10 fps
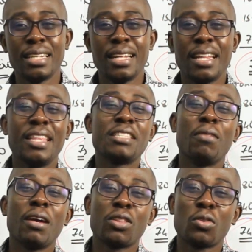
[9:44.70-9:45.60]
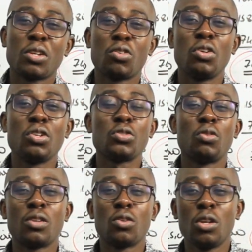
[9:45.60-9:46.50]
This method that we're going to
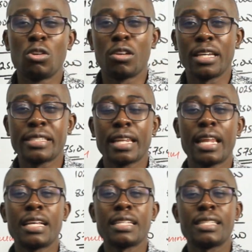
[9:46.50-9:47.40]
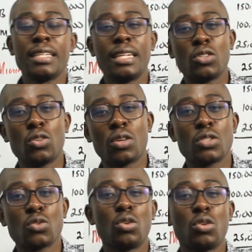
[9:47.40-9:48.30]
handle in our next class, it is known as
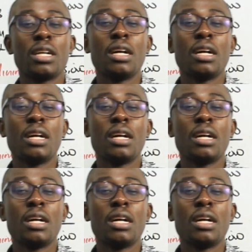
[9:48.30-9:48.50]
what?